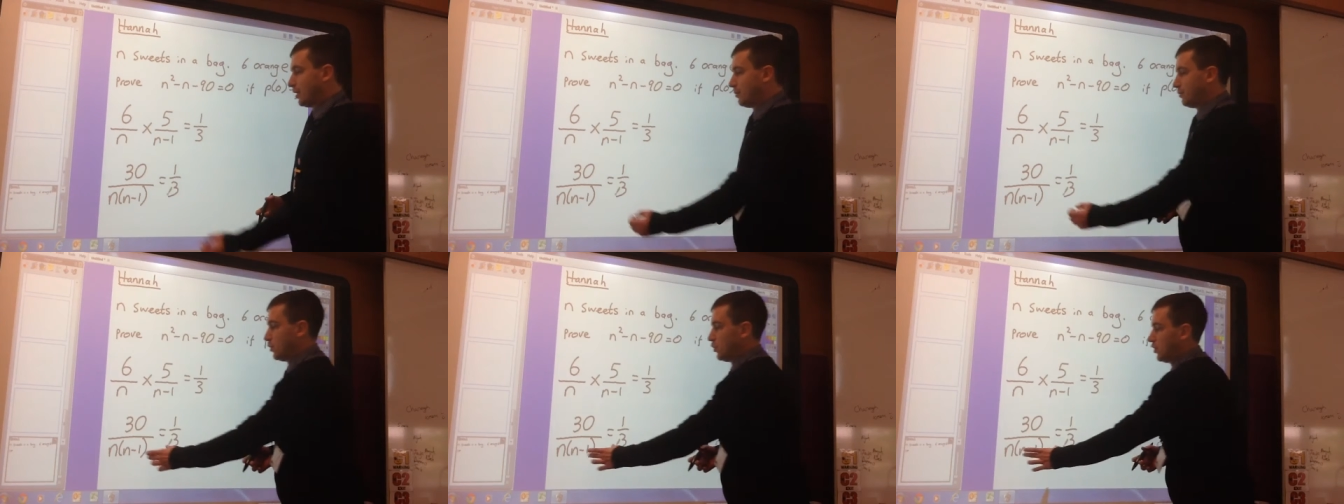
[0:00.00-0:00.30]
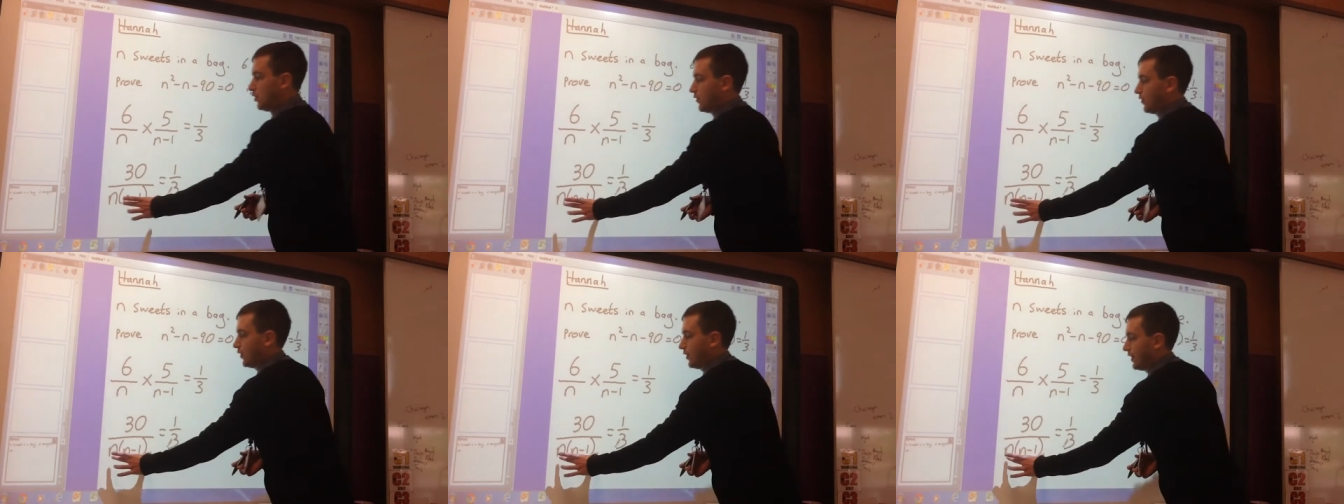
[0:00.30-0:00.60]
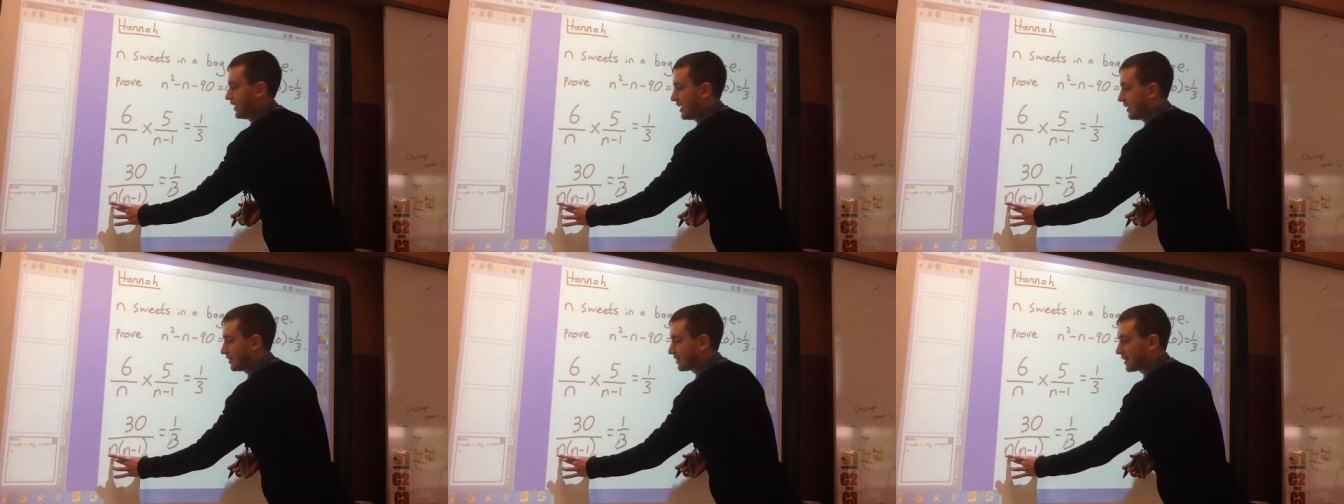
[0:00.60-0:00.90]
going to
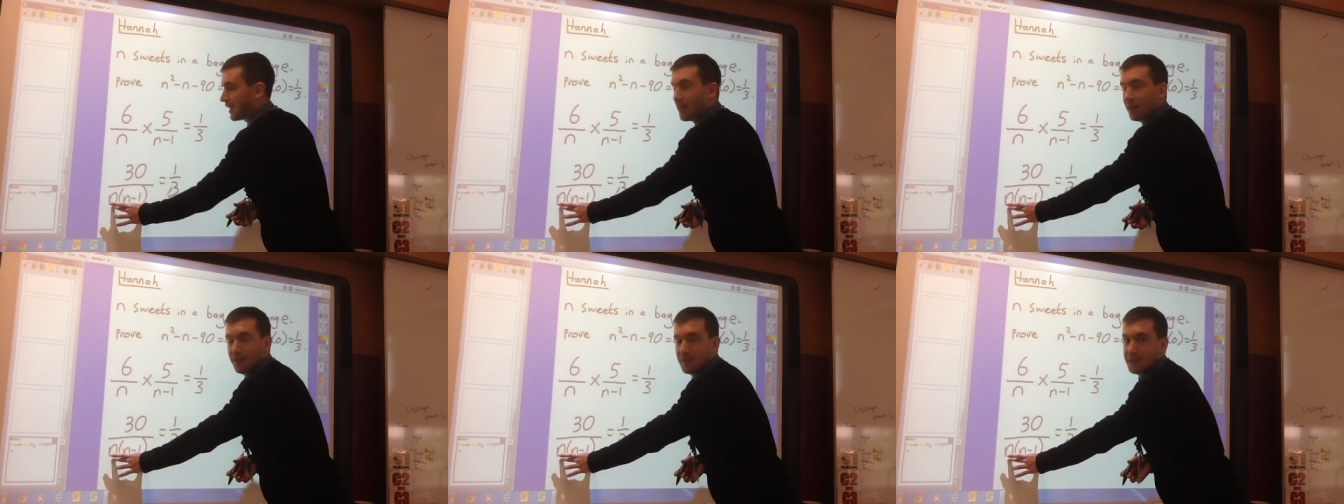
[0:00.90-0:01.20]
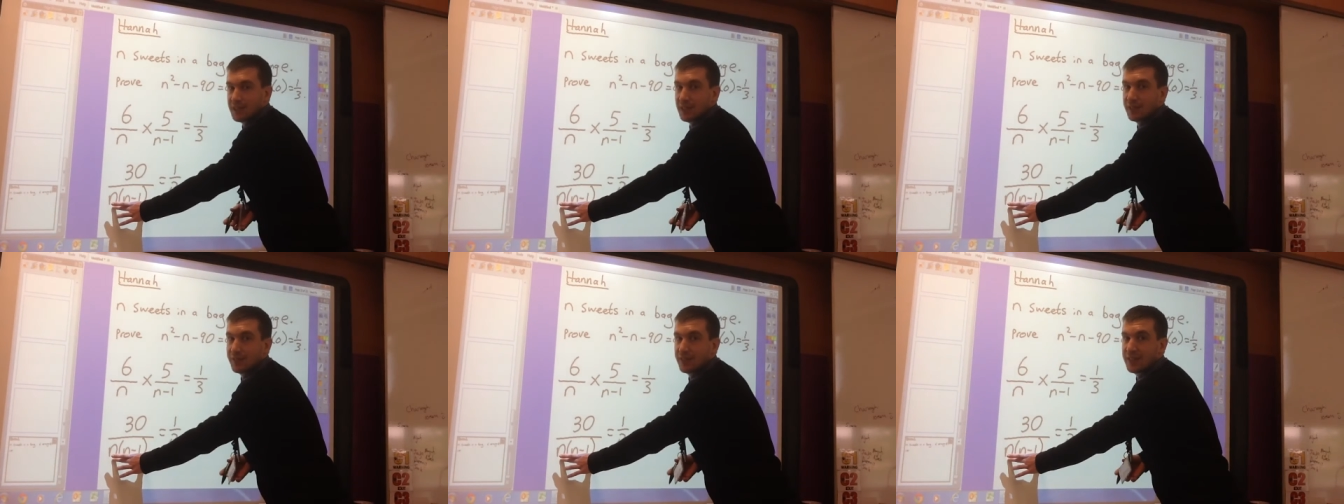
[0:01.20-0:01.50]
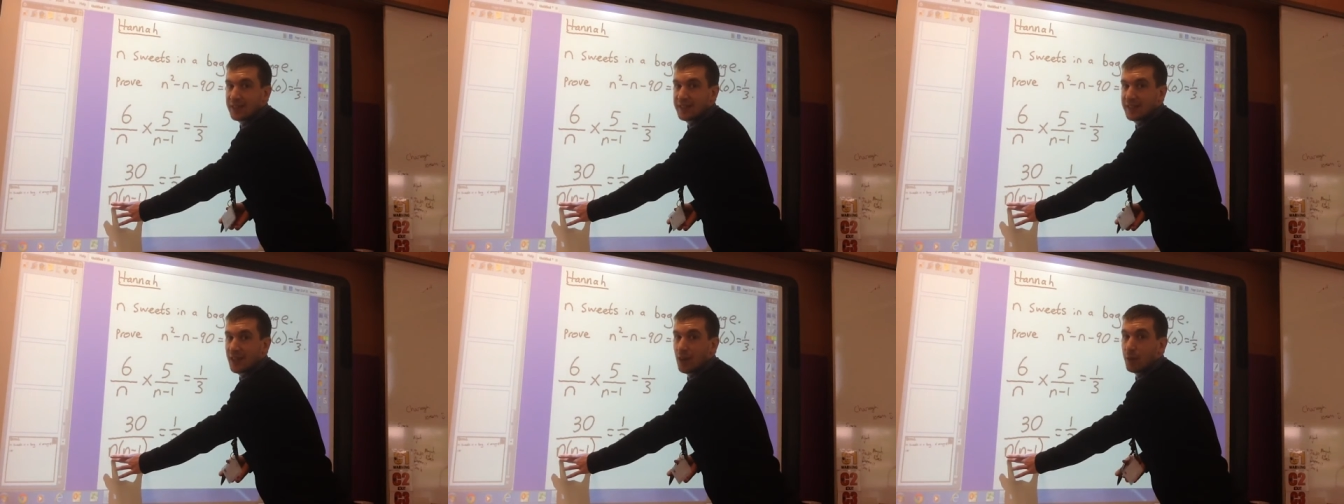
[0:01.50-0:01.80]
move the entirety of
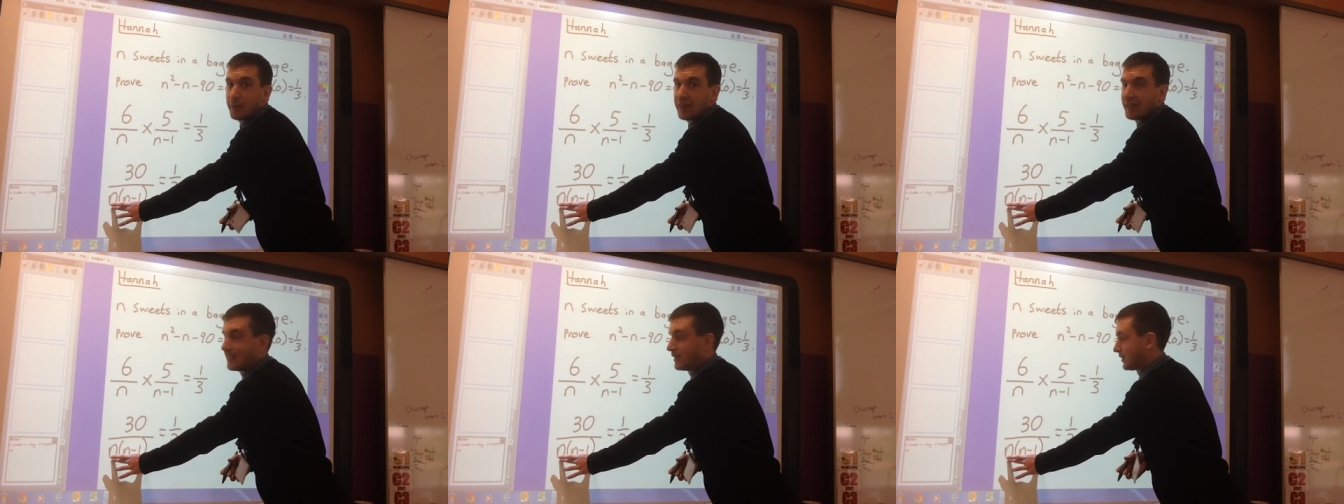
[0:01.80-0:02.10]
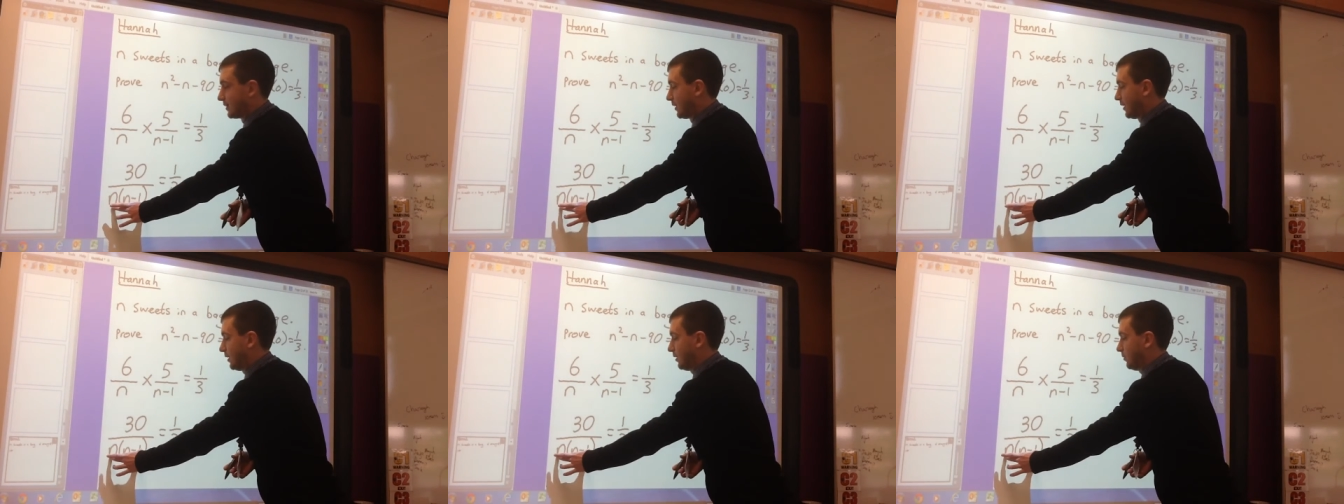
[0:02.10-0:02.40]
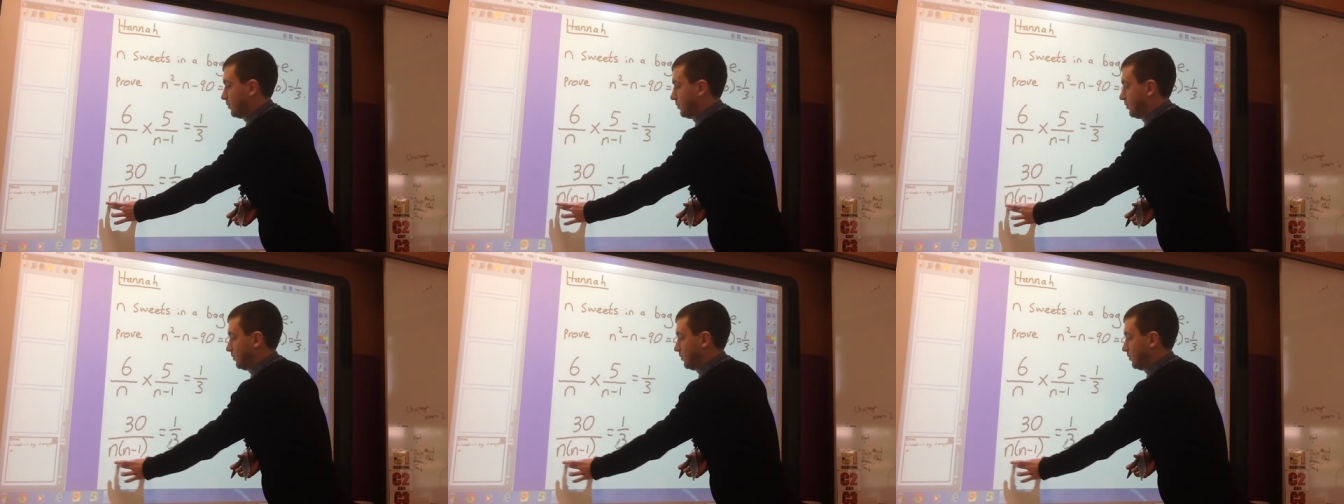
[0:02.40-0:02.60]
the denominator